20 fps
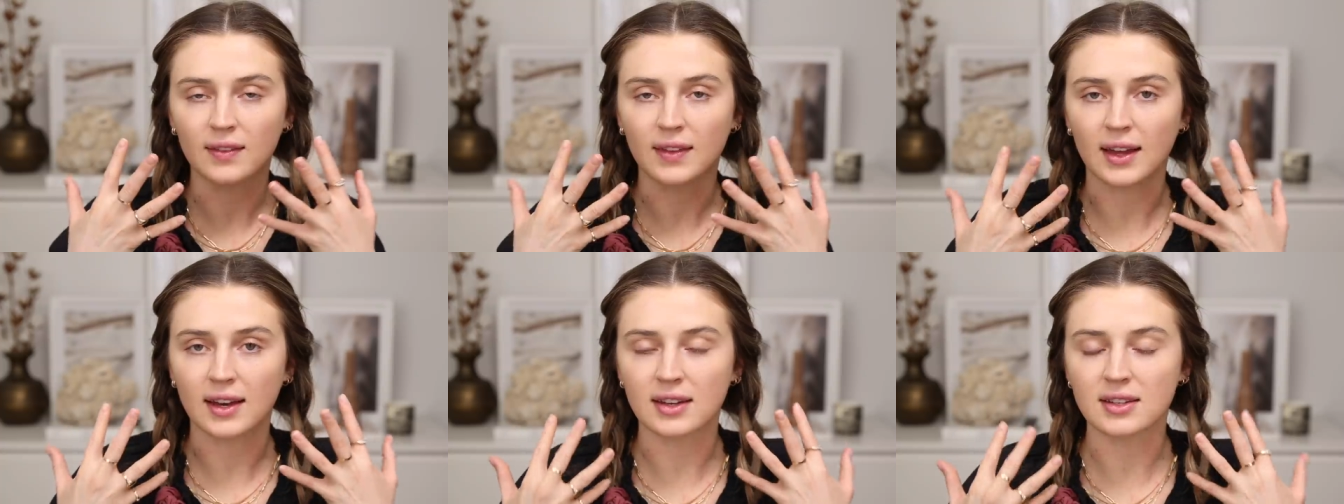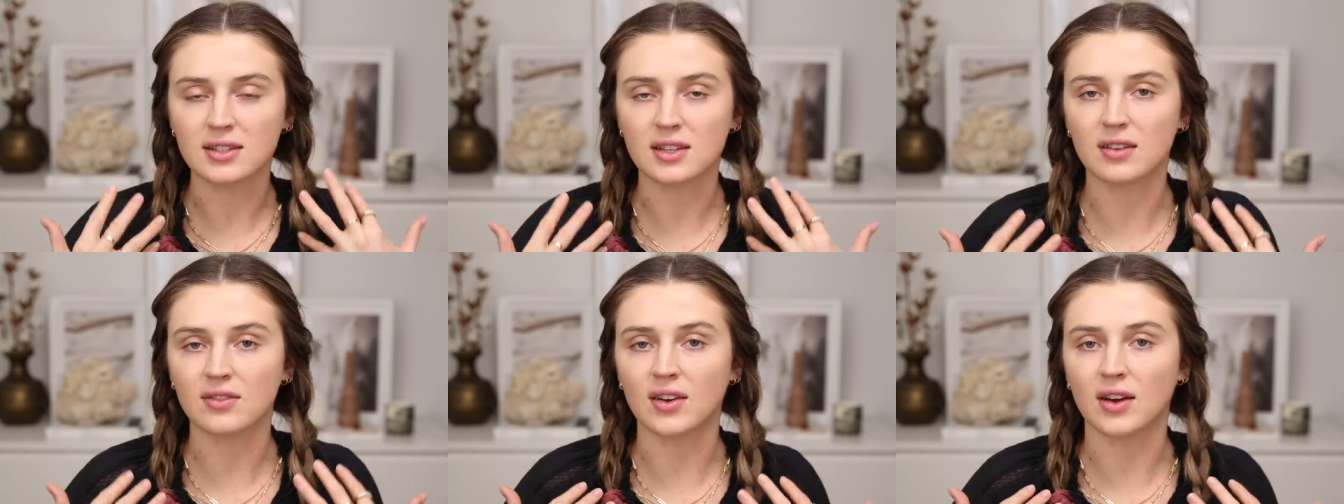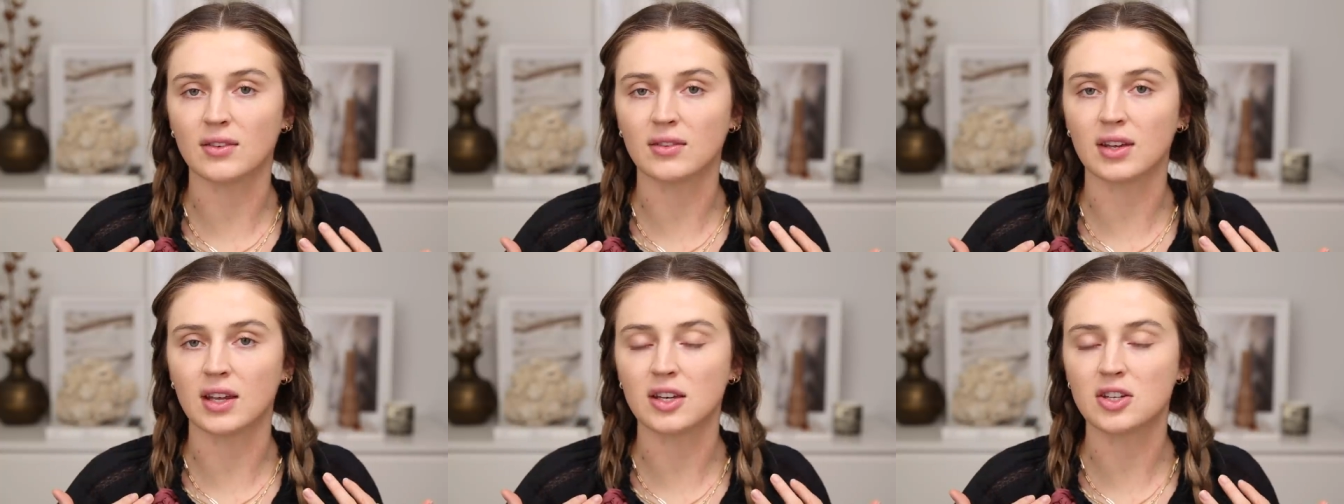That is the
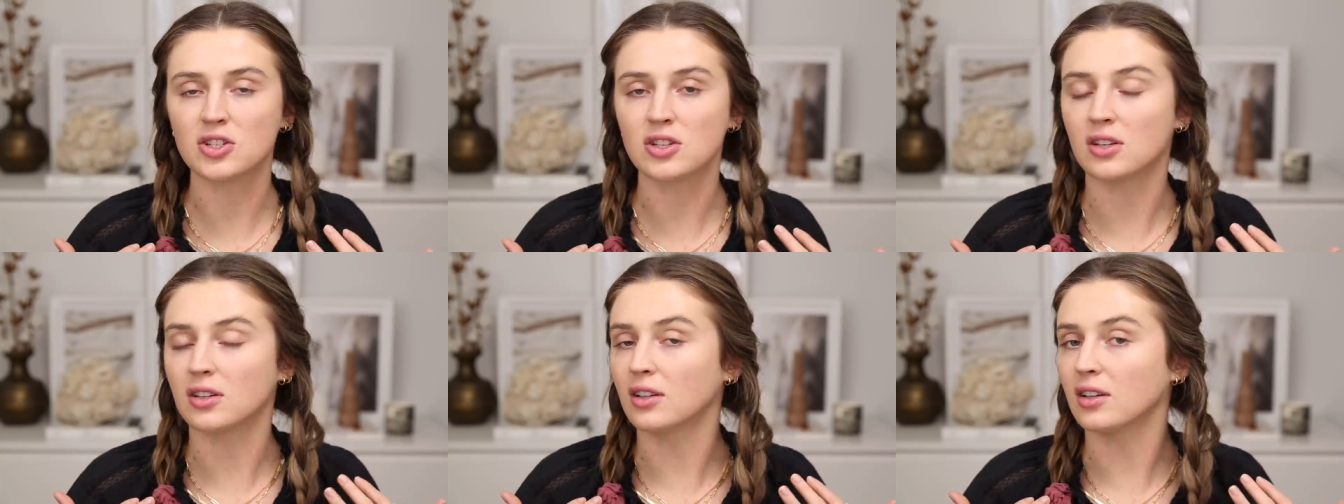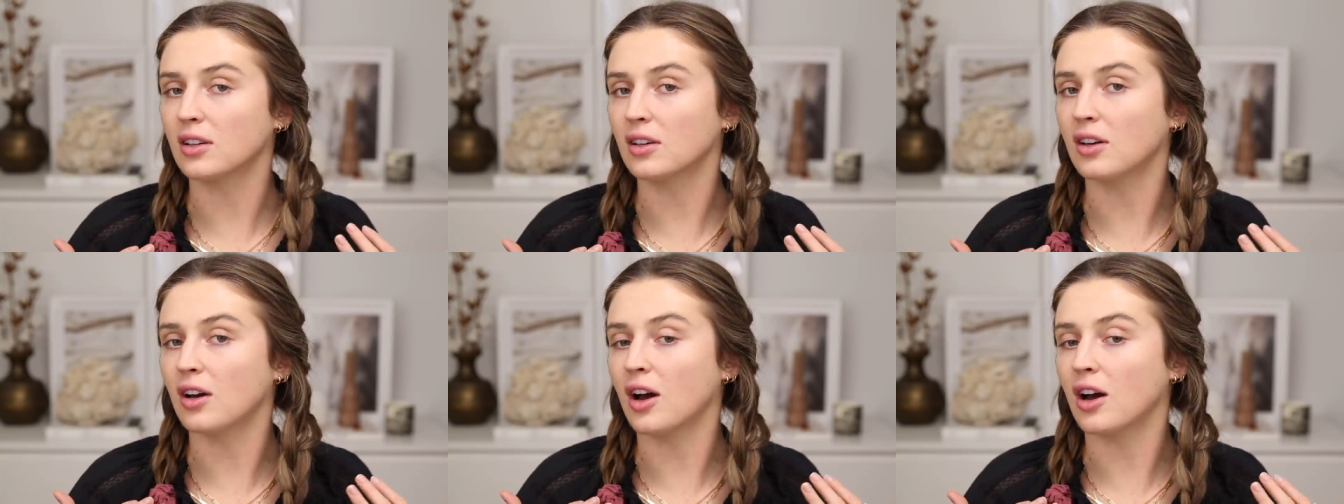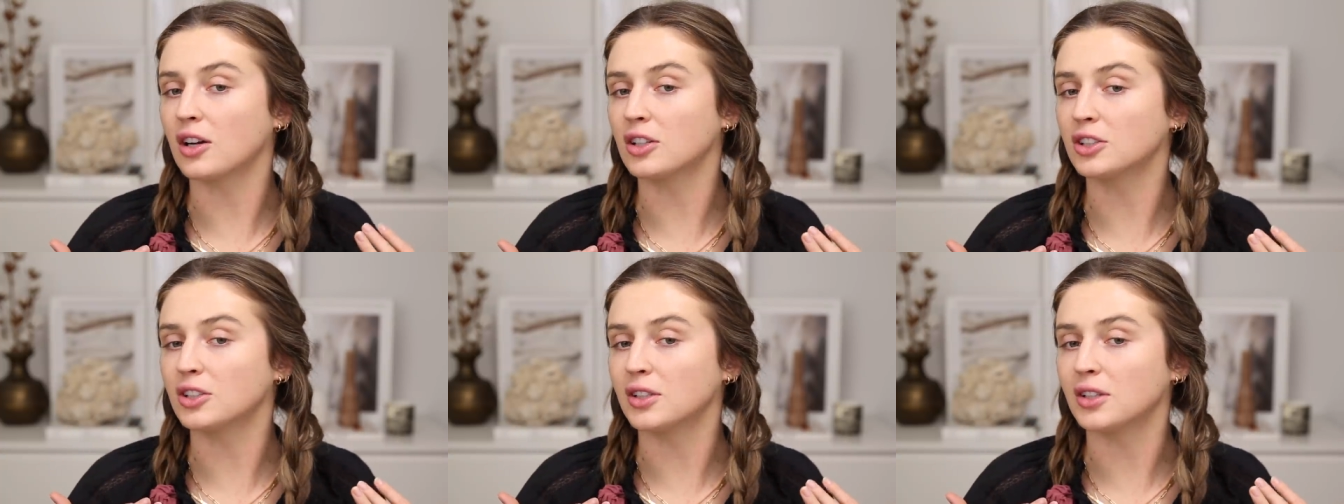foundation
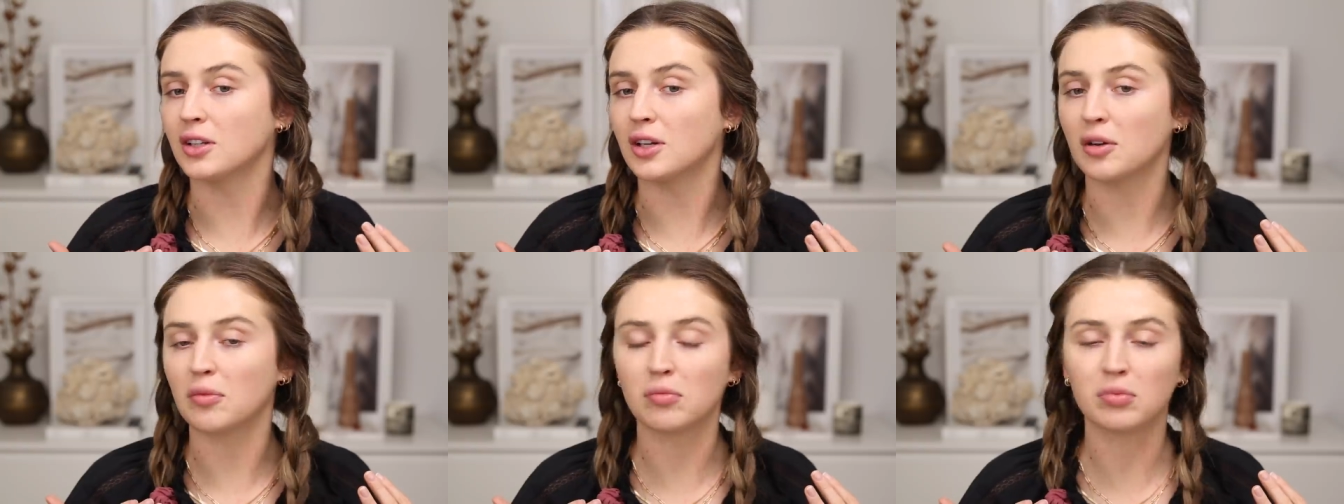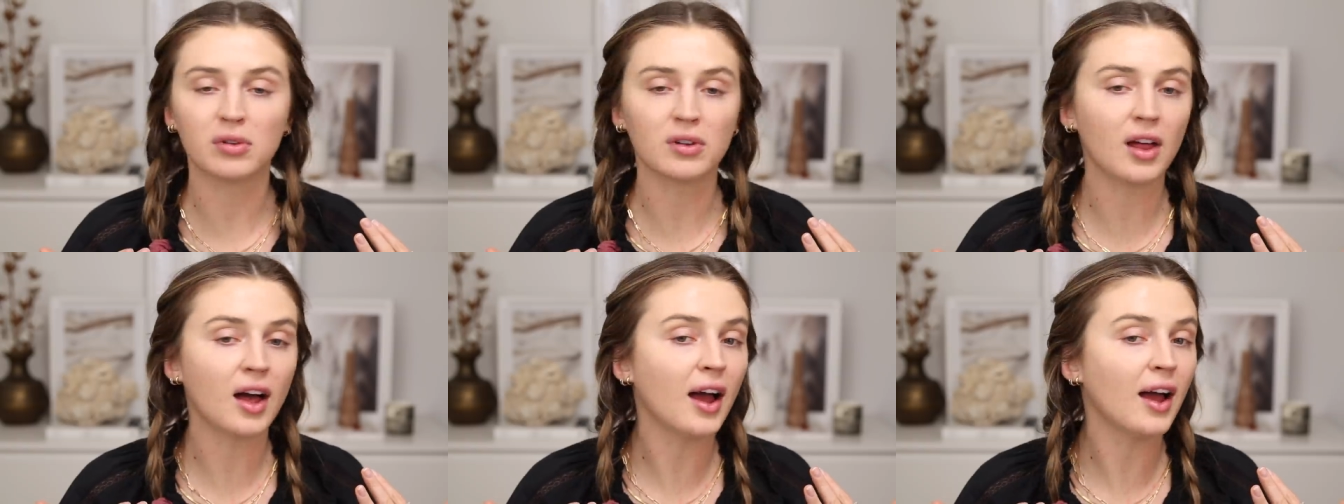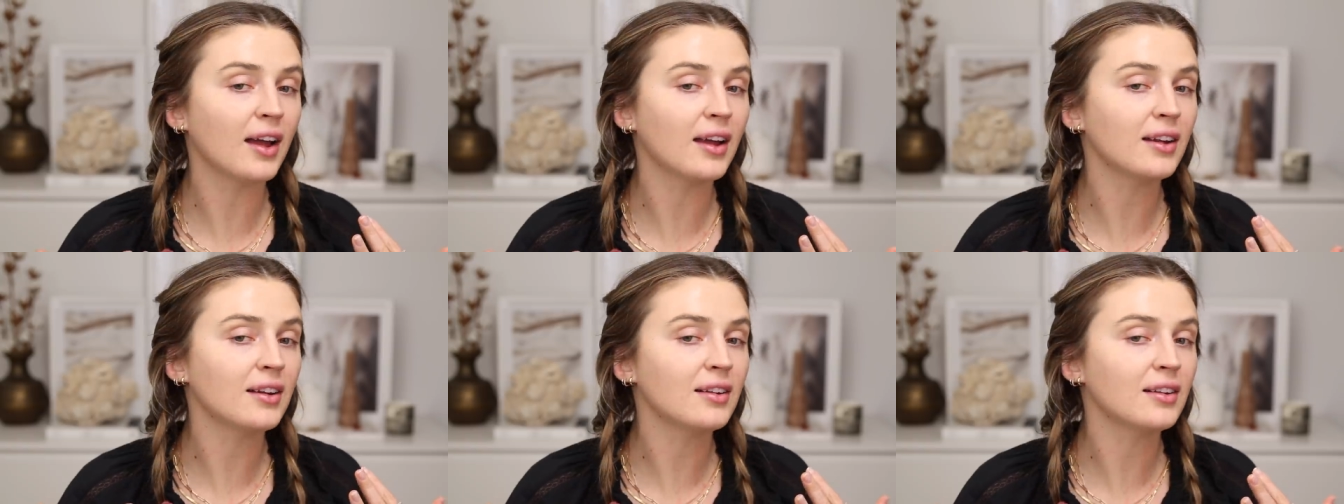concoction
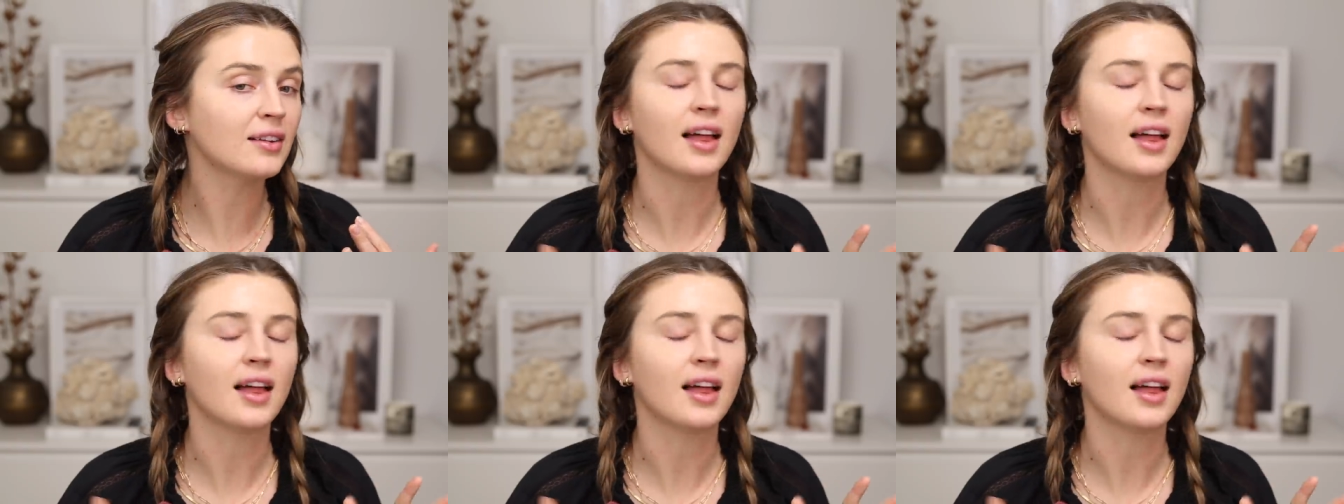applied.